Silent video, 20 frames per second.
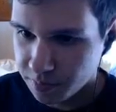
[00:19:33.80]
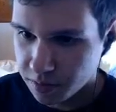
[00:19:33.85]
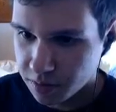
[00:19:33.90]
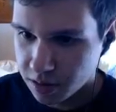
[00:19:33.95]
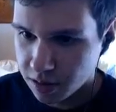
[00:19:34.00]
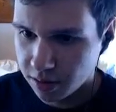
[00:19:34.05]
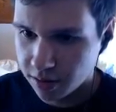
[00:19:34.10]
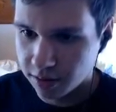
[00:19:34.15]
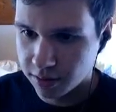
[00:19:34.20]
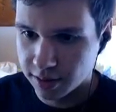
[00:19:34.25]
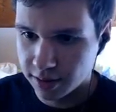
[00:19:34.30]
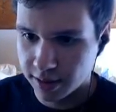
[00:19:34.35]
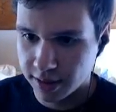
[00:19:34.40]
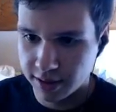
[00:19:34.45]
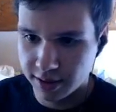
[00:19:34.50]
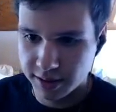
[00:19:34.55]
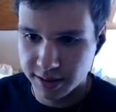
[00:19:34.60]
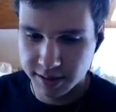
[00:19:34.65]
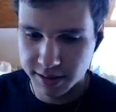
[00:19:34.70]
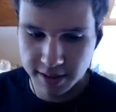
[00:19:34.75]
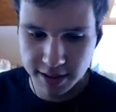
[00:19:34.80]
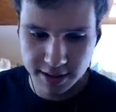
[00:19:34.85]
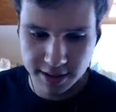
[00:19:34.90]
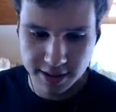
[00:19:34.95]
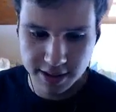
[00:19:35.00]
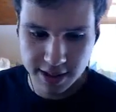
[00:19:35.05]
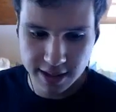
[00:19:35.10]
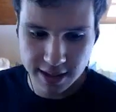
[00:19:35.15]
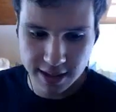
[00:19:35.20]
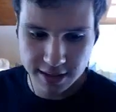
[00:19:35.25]
Okay, let's get
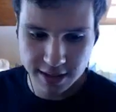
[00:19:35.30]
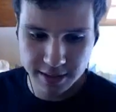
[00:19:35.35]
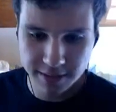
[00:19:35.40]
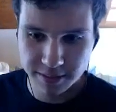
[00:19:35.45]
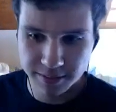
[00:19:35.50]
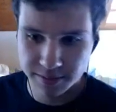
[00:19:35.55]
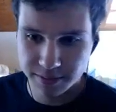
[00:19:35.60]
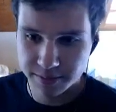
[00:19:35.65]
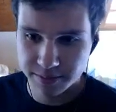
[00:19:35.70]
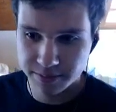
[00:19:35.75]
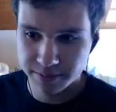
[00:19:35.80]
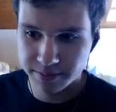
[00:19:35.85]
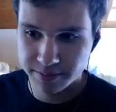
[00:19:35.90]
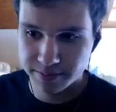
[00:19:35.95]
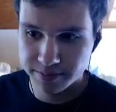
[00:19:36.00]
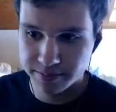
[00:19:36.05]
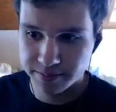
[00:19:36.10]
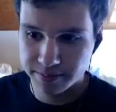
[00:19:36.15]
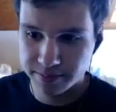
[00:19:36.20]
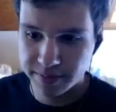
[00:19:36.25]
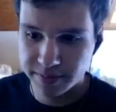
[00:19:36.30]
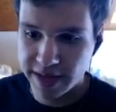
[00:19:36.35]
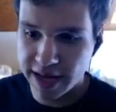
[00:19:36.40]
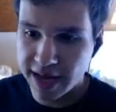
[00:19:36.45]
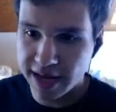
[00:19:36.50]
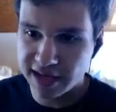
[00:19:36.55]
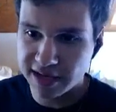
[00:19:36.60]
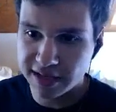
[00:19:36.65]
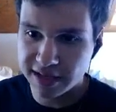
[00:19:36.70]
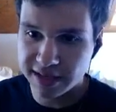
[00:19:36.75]
that.
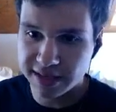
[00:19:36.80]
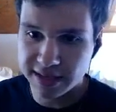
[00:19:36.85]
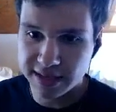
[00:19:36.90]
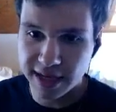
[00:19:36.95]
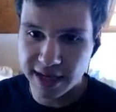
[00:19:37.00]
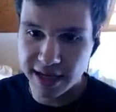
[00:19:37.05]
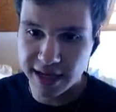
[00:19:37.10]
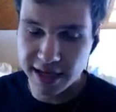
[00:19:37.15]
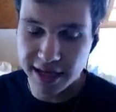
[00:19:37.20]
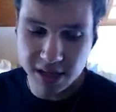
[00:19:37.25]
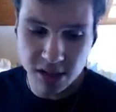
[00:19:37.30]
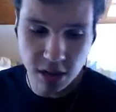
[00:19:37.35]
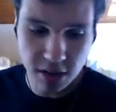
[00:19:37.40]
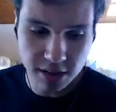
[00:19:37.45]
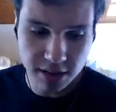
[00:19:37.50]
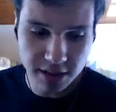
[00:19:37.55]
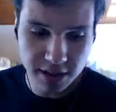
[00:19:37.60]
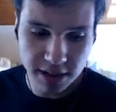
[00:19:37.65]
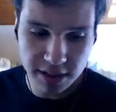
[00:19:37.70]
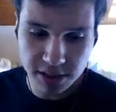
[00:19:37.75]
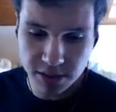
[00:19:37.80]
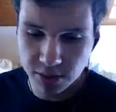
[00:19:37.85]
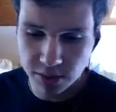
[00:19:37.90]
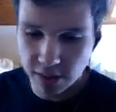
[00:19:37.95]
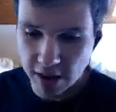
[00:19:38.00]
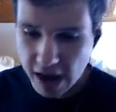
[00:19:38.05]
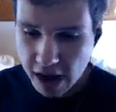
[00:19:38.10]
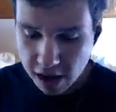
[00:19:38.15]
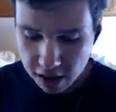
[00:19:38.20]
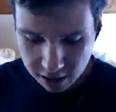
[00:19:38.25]
Yeah, it's the it's hotkey
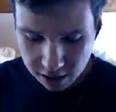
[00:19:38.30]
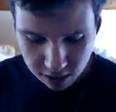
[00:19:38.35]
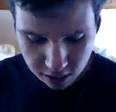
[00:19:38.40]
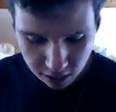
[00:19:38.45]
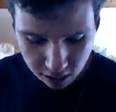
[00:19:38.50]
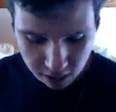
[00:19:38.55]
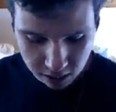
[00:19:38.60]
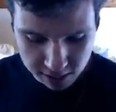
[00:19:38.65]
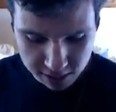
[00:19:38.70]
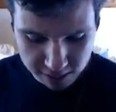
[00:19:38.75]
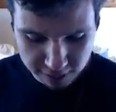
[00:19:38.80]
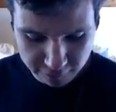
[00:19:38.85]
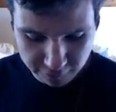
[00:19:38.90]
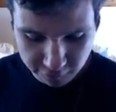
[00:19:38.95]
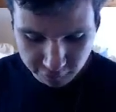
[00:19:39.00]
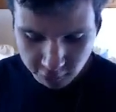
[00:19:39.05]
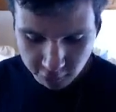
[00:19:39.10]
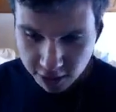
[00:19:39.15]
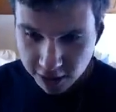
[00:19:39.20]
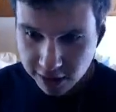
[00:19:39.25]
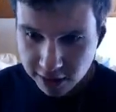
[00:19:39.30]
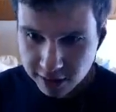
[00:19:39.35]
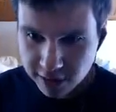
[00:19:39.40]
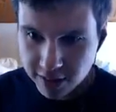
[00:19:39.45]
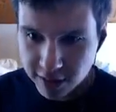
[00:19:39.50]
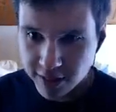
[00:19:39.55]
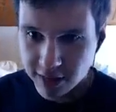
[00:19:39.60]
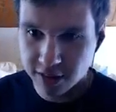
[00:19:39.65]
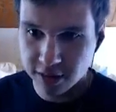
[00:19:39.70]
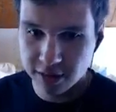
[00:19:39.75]
to alt free,
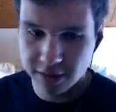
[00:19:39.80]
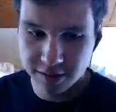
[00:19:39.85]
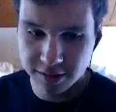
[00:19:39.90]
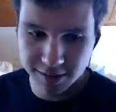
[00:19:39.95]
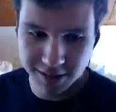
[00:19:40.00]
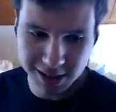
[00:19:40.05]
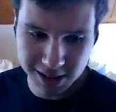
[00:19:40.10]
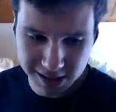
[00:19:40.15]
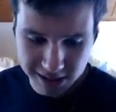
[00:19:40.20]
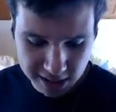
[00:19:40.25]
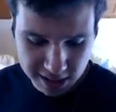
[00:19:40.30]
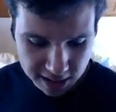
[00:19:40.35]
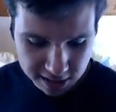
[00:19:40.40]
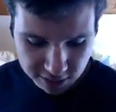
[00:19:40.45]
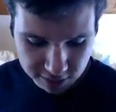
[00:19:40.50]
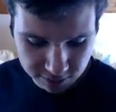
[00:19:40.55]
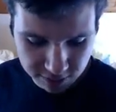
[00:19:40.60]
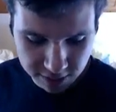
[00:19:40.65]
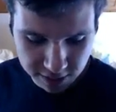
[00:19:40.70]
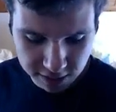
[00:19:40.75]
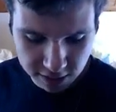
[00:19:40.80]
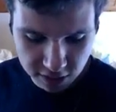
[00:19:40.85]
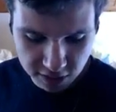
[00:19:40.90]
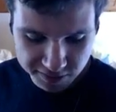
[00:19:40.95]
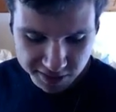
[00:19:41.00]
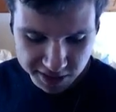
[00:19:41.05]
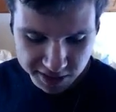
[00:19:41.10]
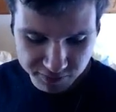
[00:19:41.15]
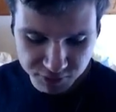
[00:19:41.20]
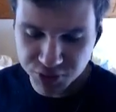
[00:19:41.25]
which is I don't really know
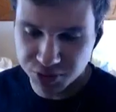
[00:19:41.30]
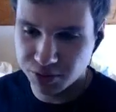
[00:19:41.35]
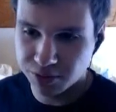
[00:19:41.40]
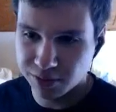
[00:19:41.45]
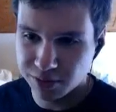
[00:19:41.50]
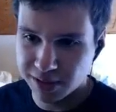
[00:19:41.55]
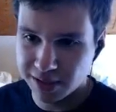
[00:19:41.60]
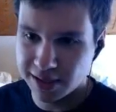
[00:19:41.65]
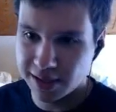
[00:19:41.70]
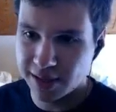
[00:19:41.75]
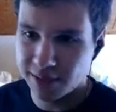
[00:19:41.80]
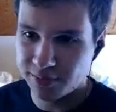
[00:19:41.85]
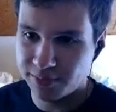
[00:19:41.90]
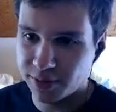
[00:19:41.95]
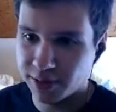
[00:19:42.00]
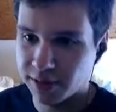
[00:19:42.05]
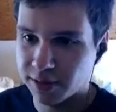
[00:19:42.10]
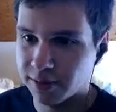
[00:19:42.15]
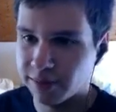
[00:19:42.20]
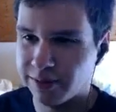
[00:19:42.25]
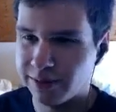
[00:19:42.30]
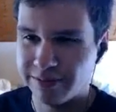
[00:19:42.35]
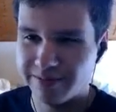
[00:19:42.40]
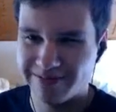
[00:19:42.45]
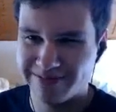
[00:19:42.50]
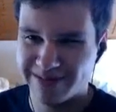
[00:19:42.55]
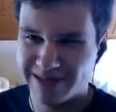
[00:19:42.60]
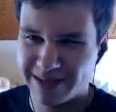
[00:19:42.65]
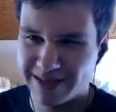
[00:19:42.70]
why I would use that, but um,